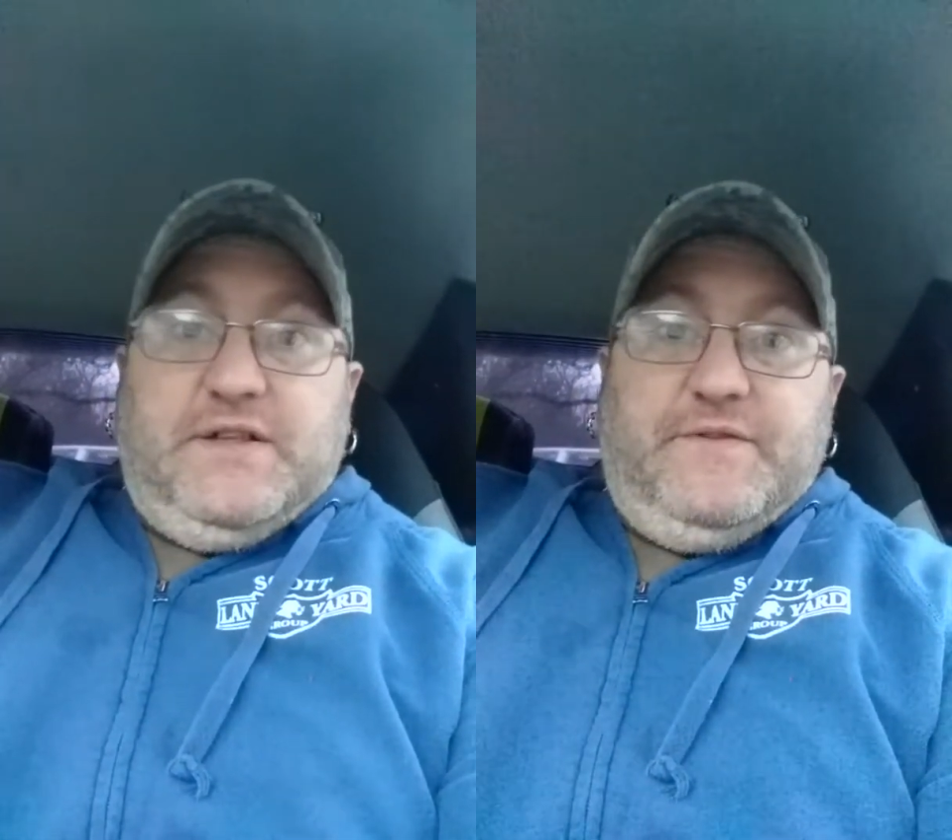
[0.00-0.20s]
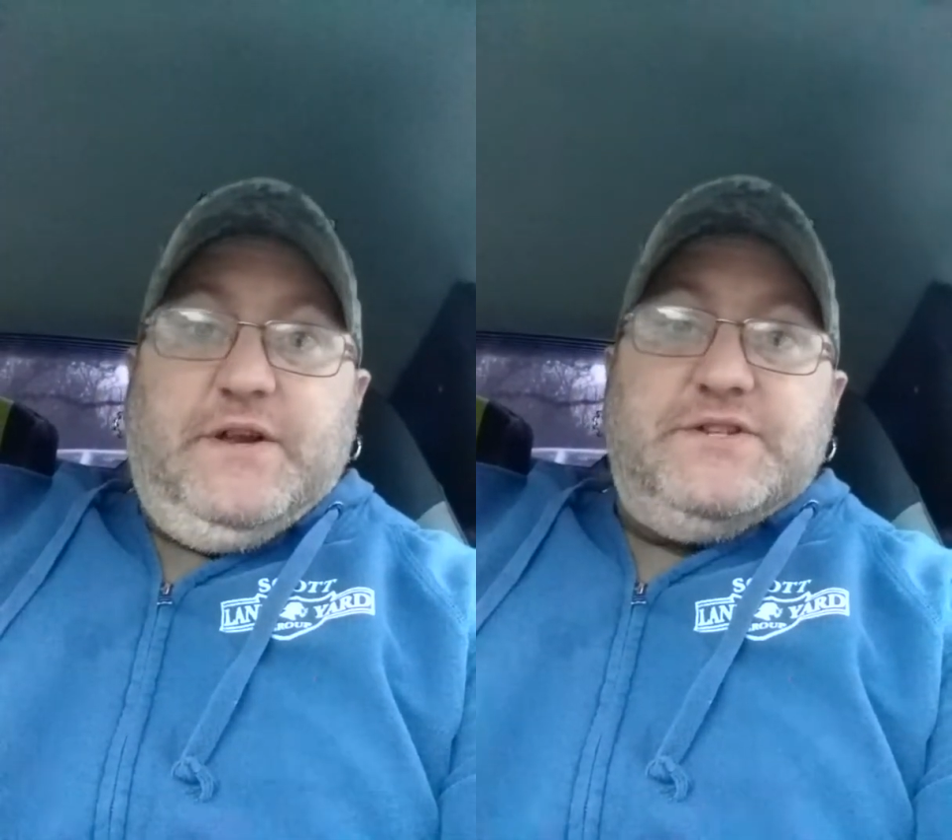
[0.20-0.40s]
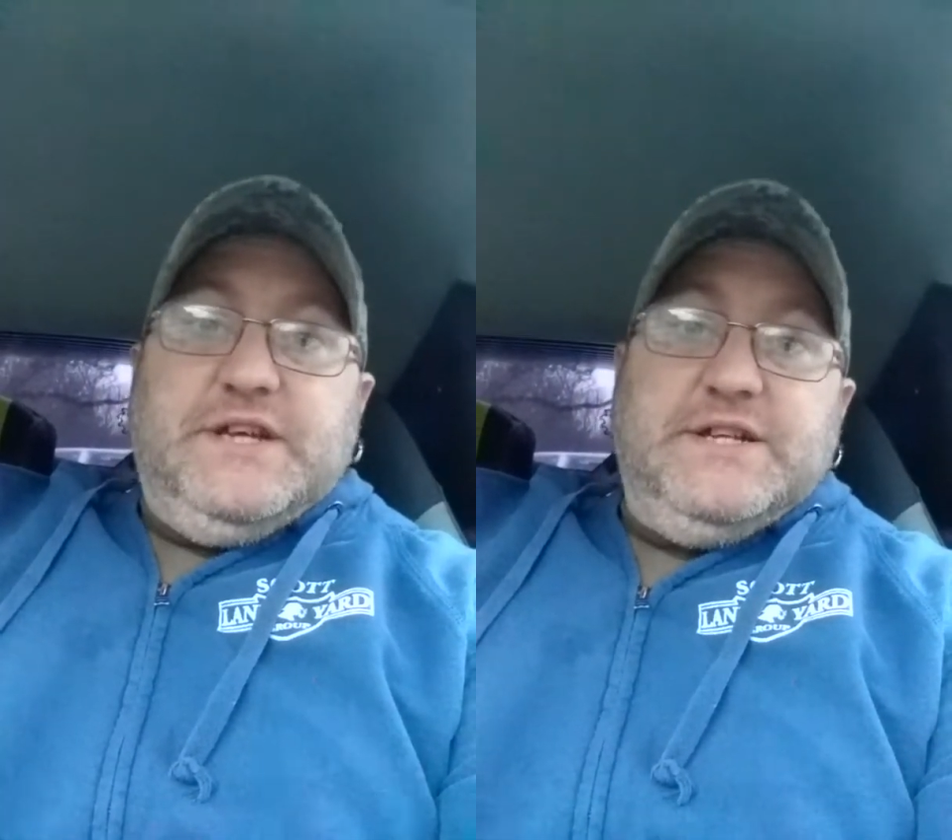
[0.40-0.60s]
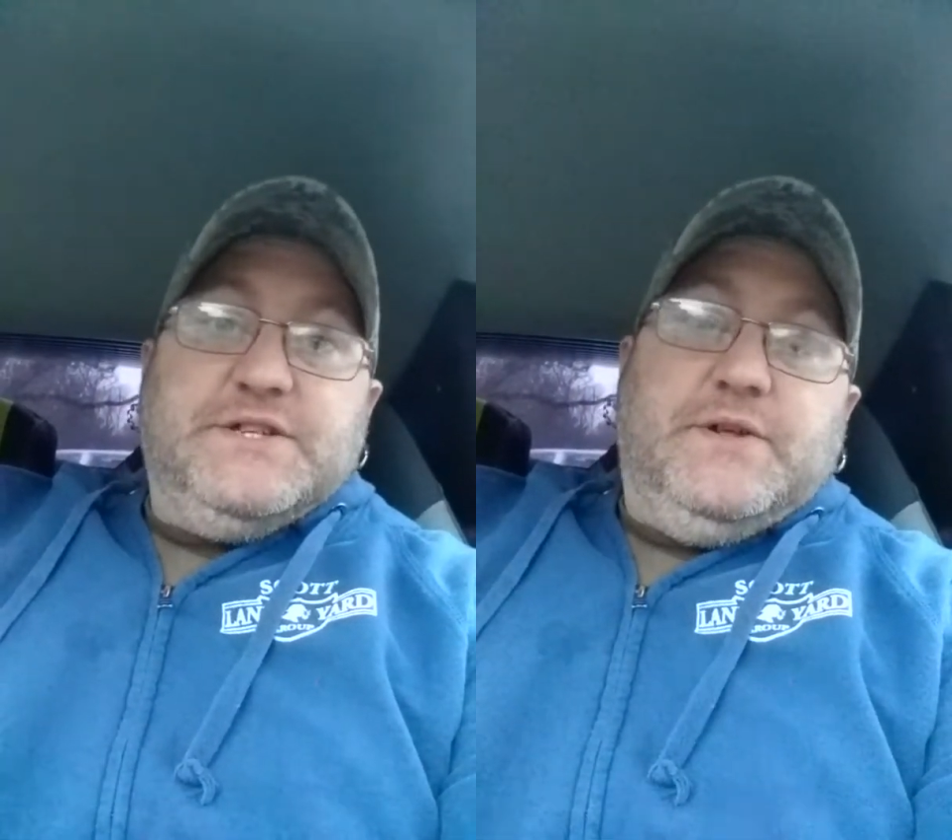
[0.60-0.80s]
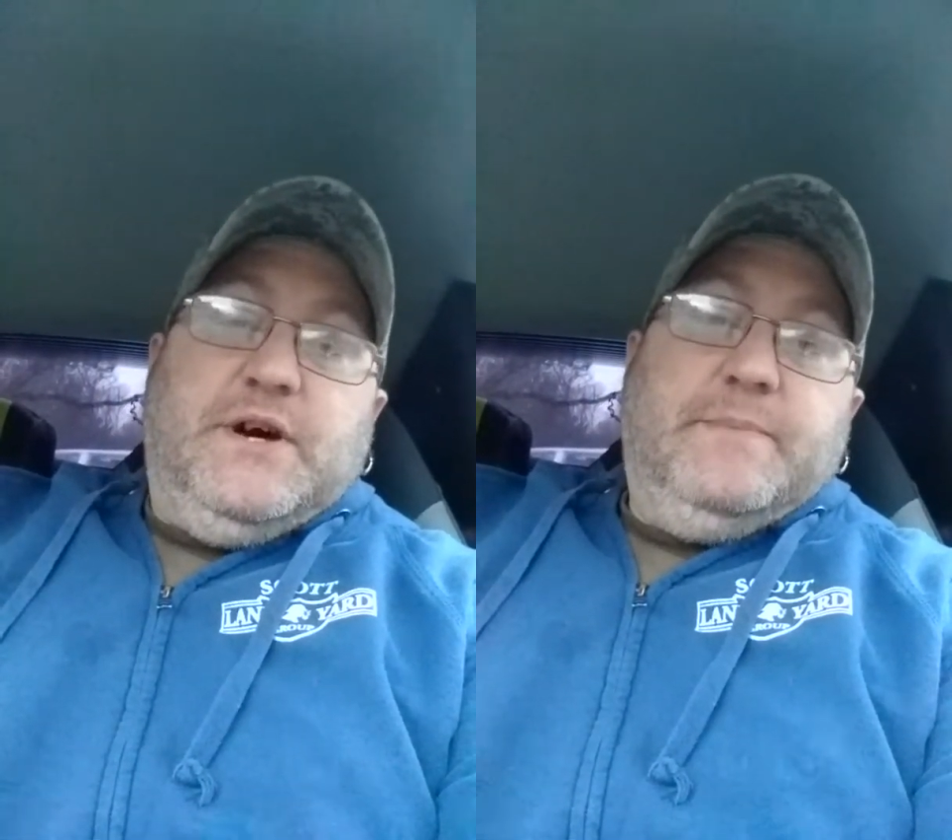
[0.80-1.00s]
video video's taking
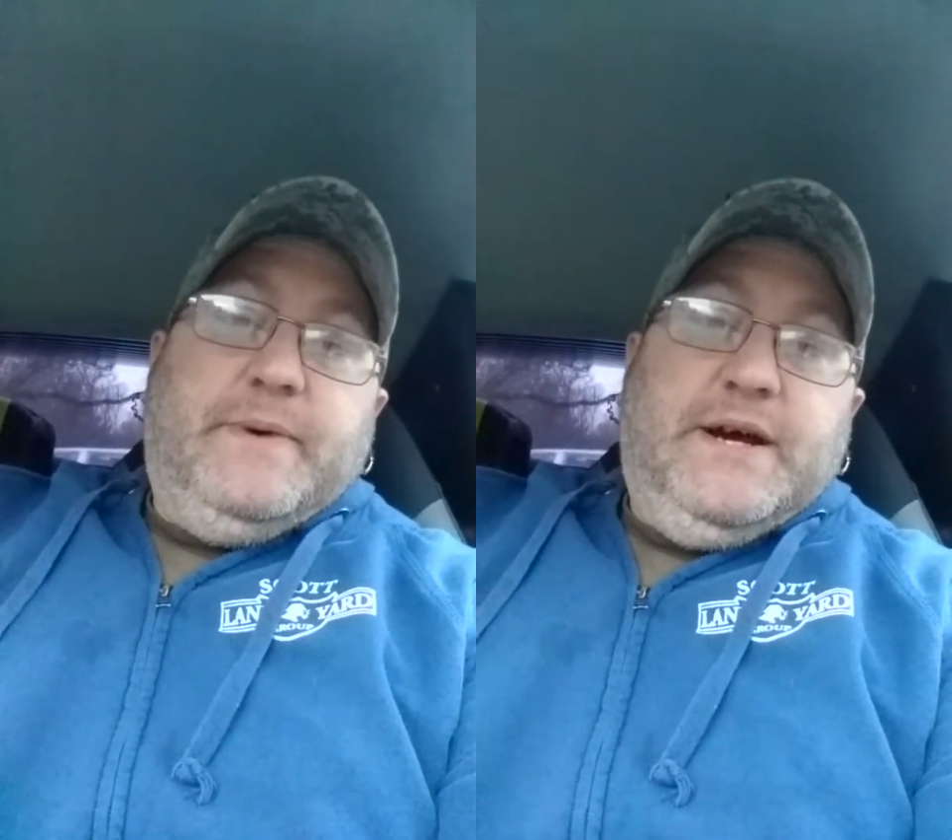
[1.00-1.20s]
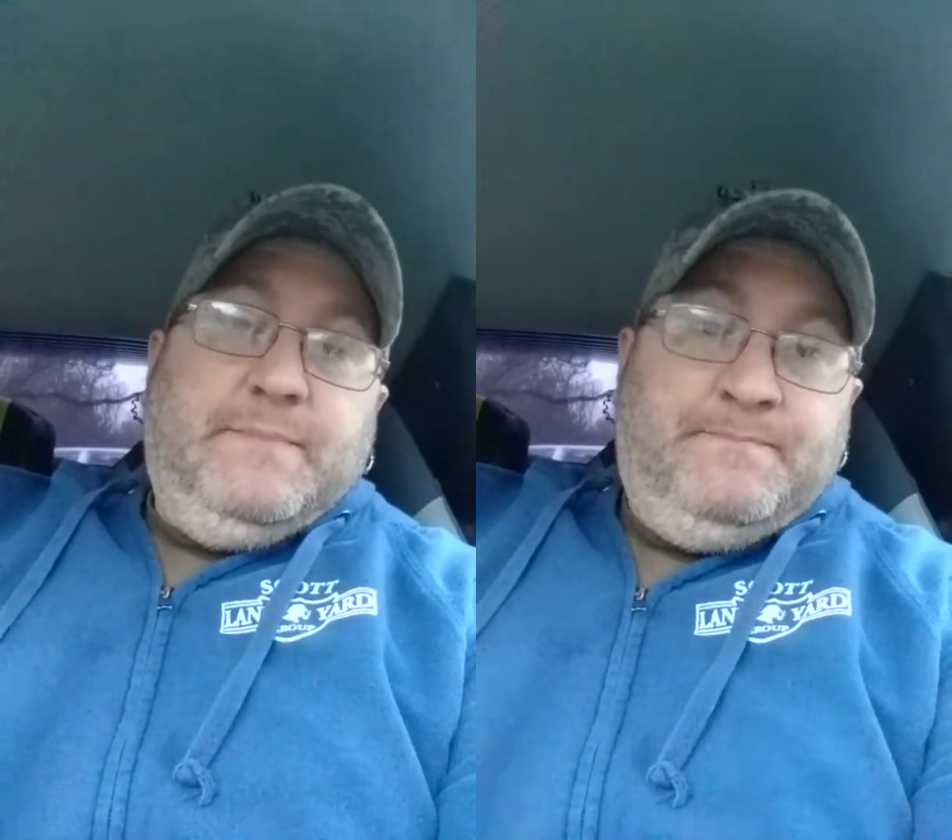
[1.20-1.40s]
so long, but